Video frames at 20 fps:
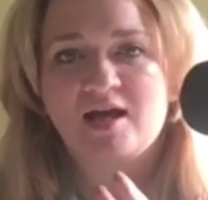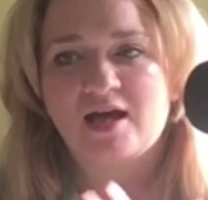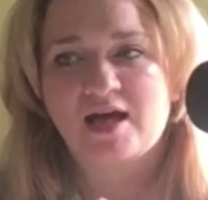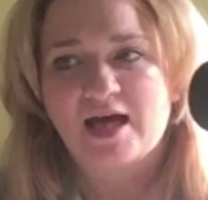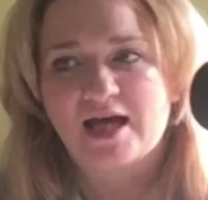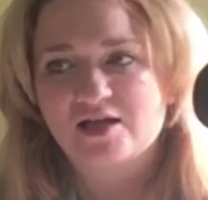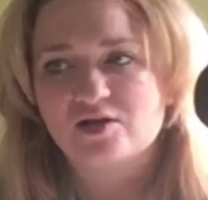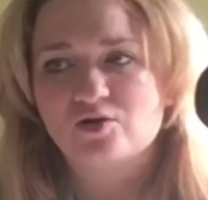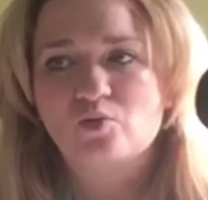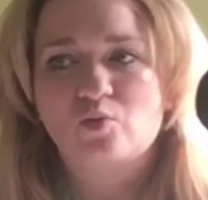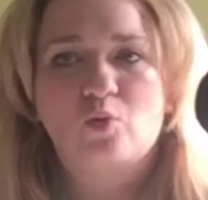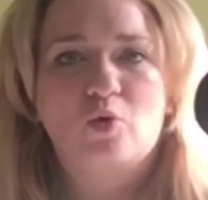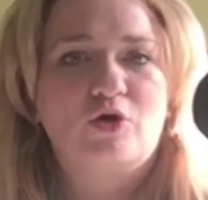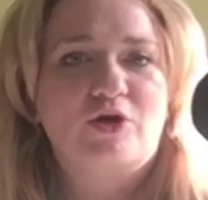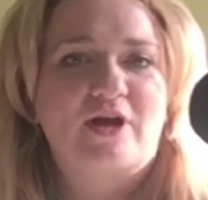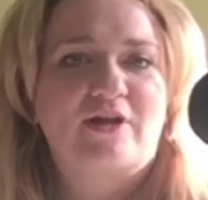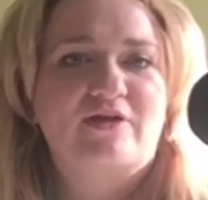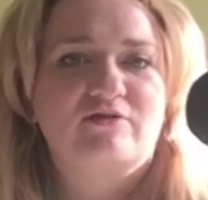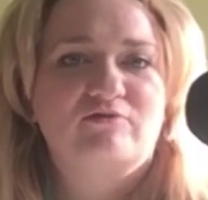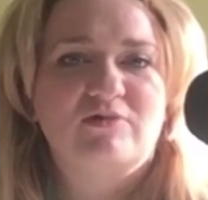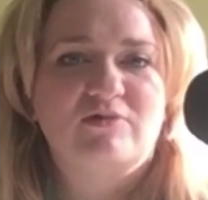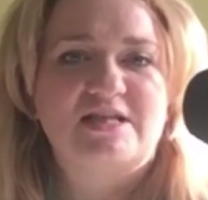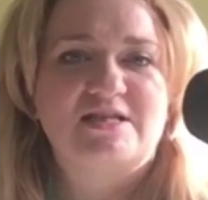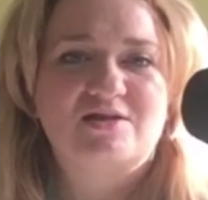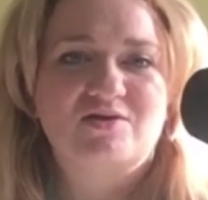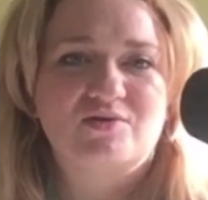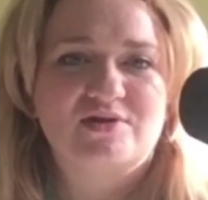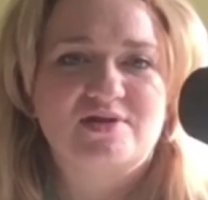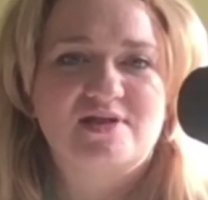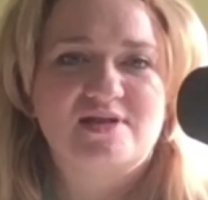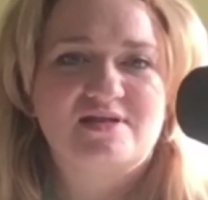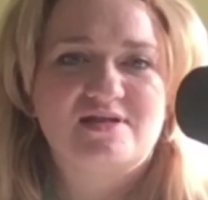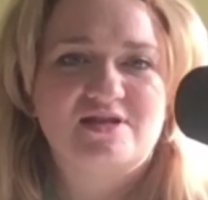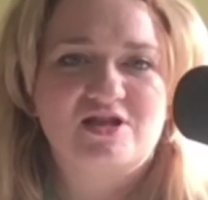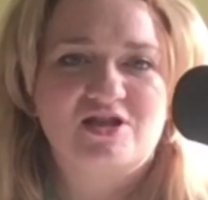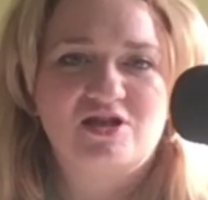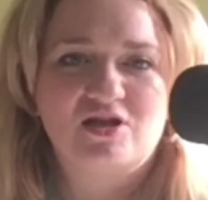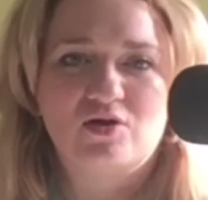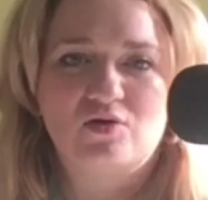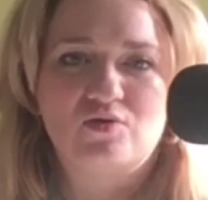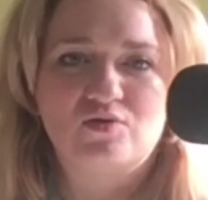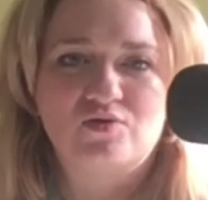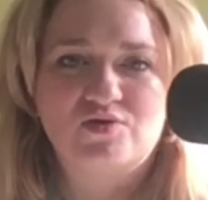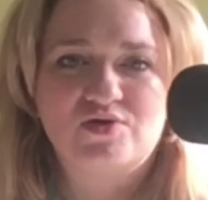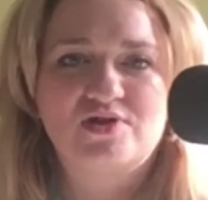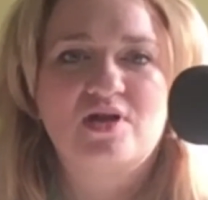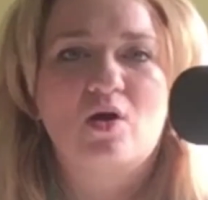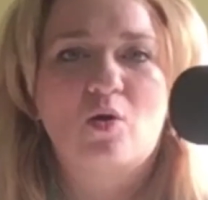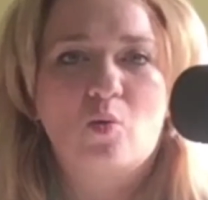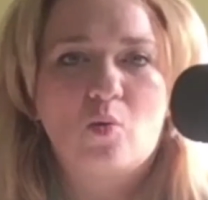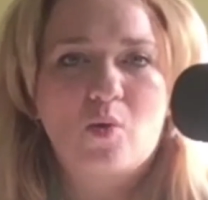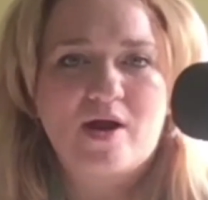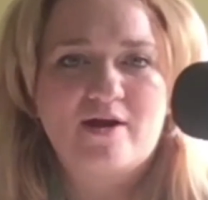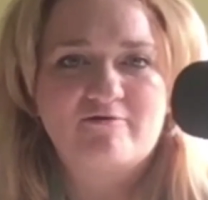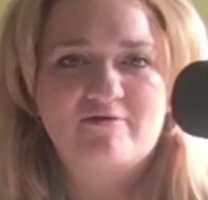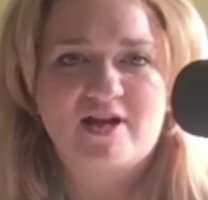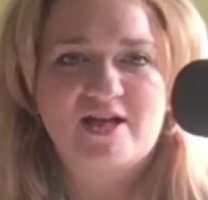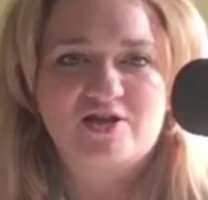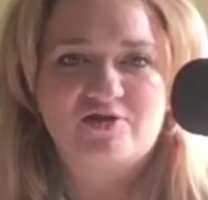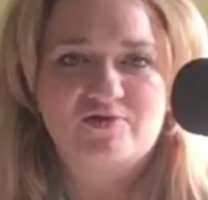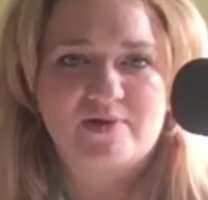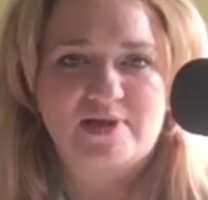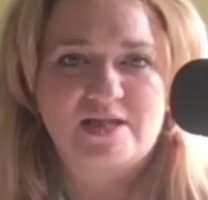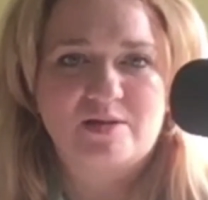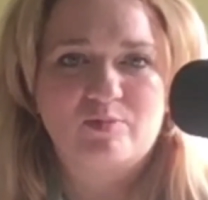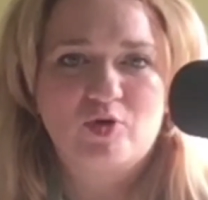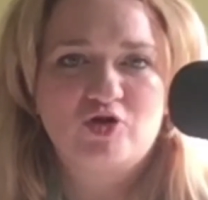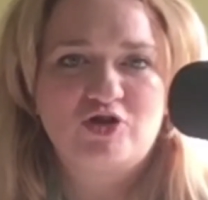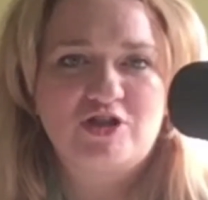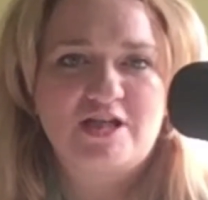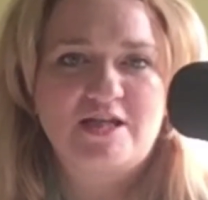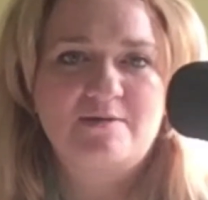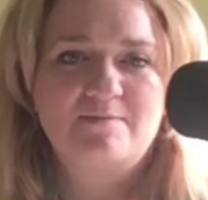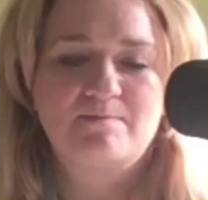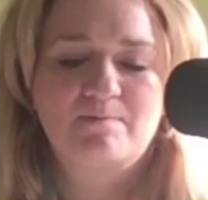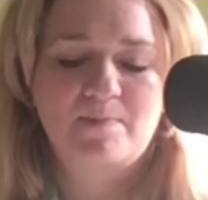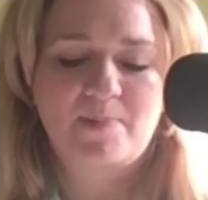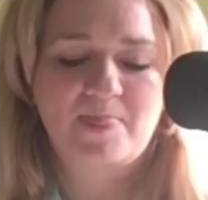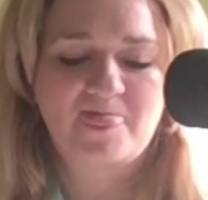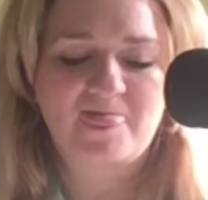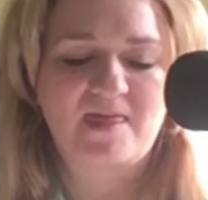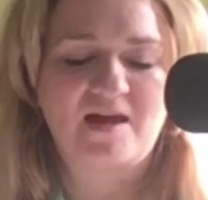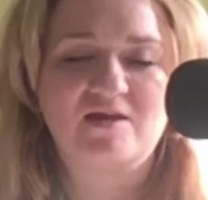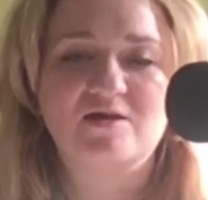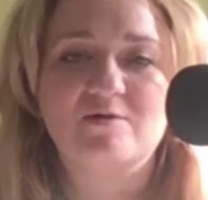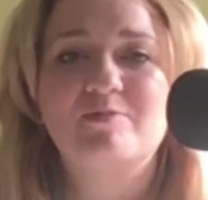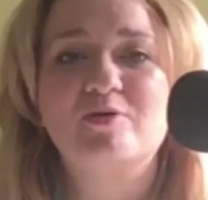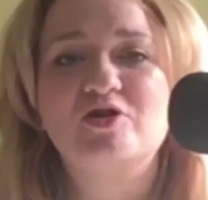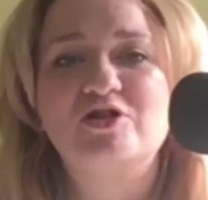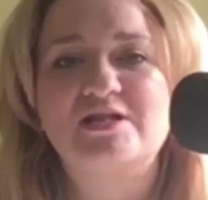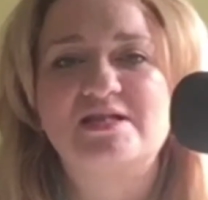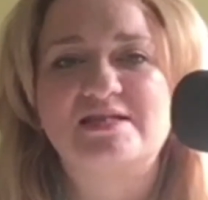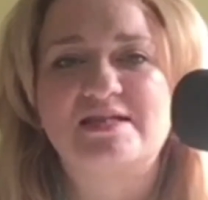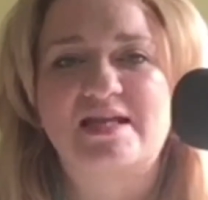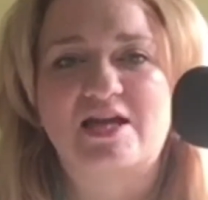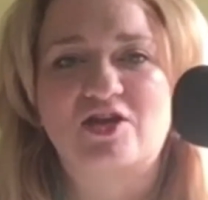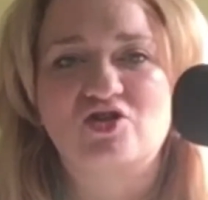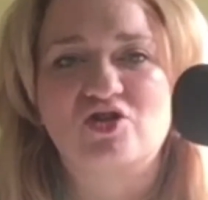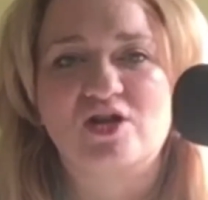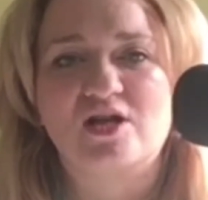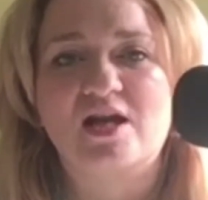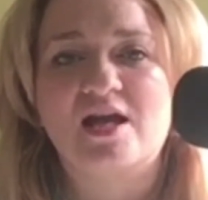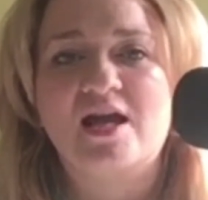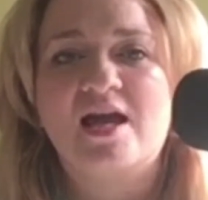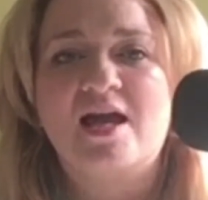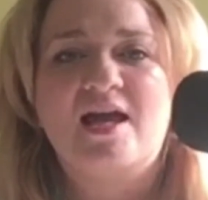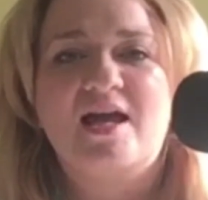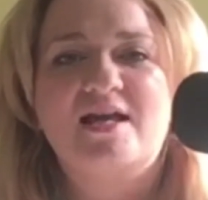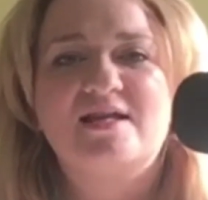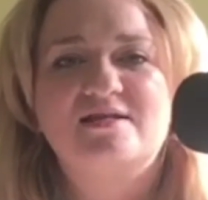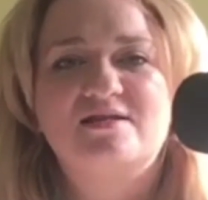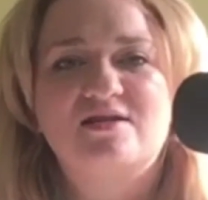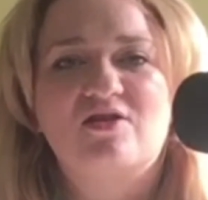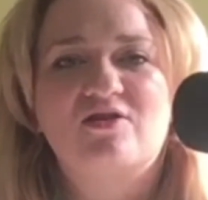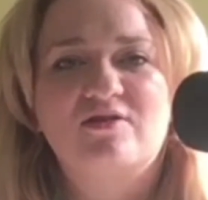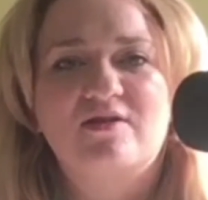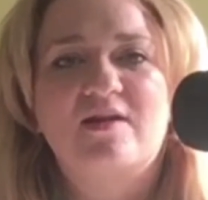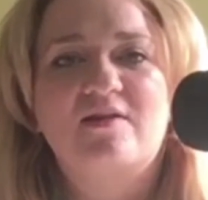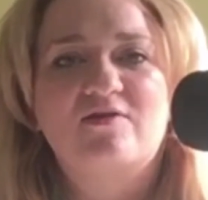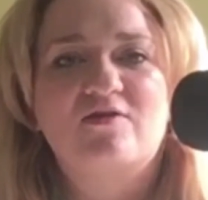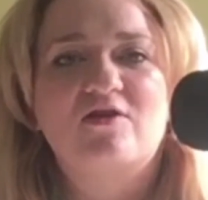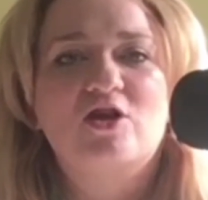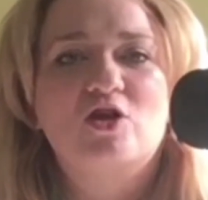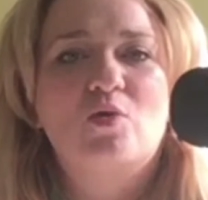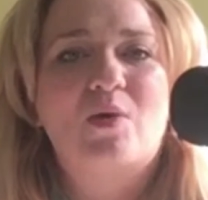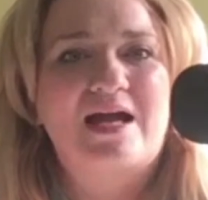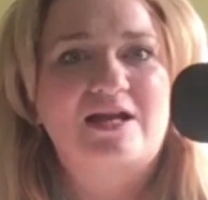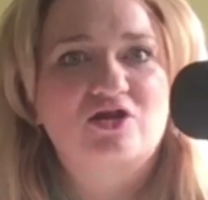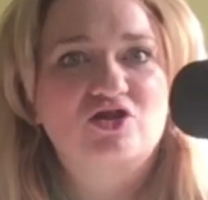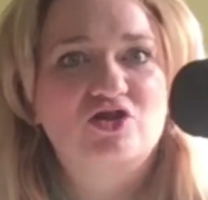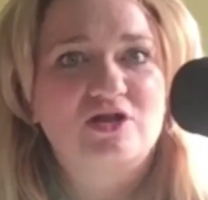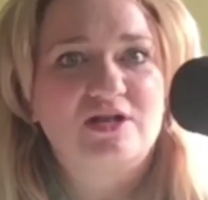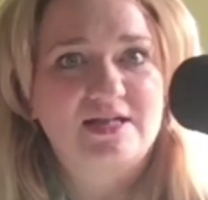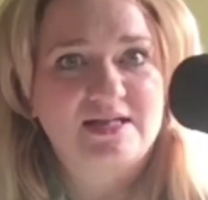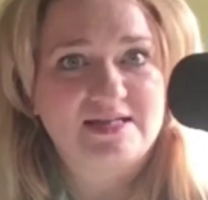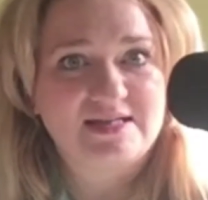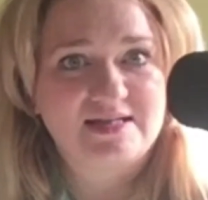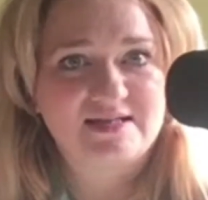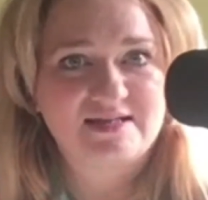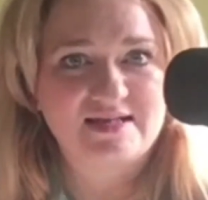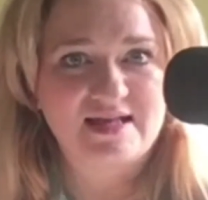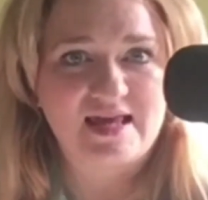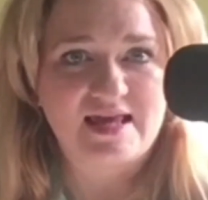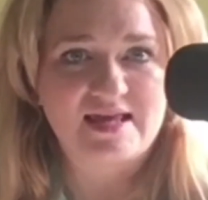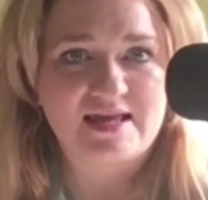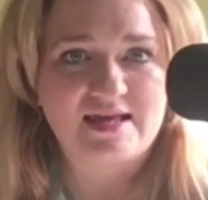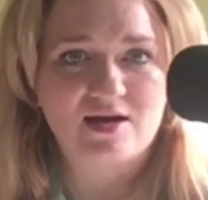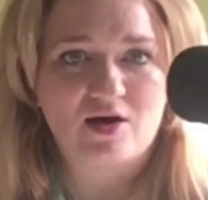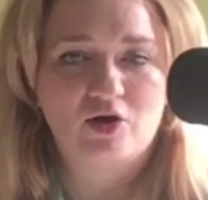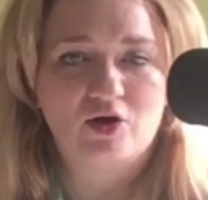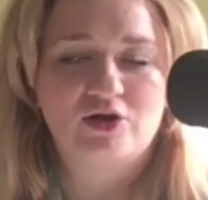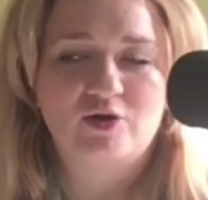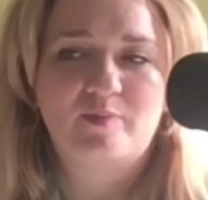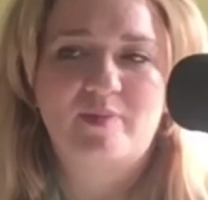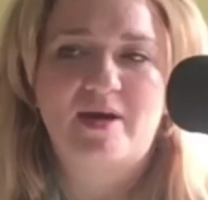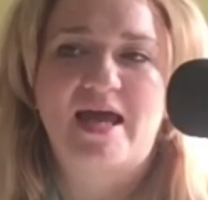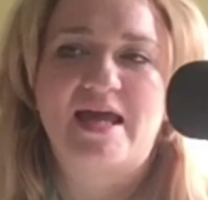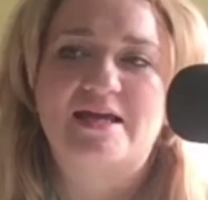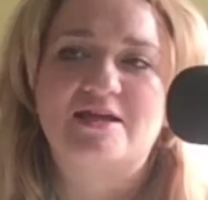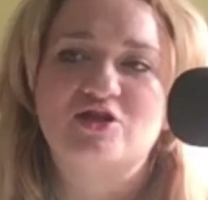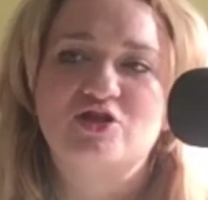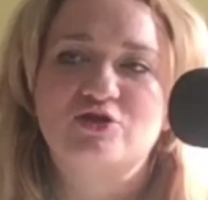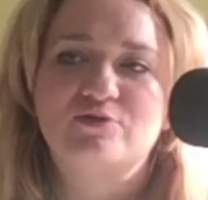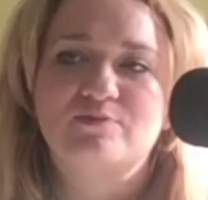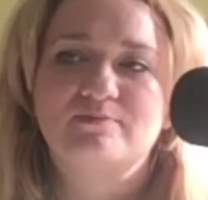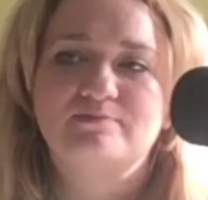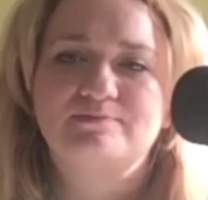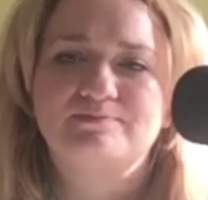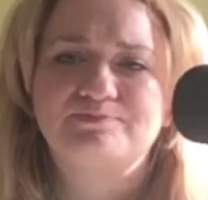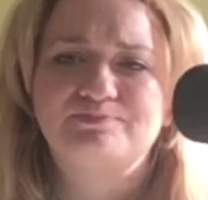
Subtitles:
and what are the resources to use when rendering the body, and the body section is the thing that you actually see on the page.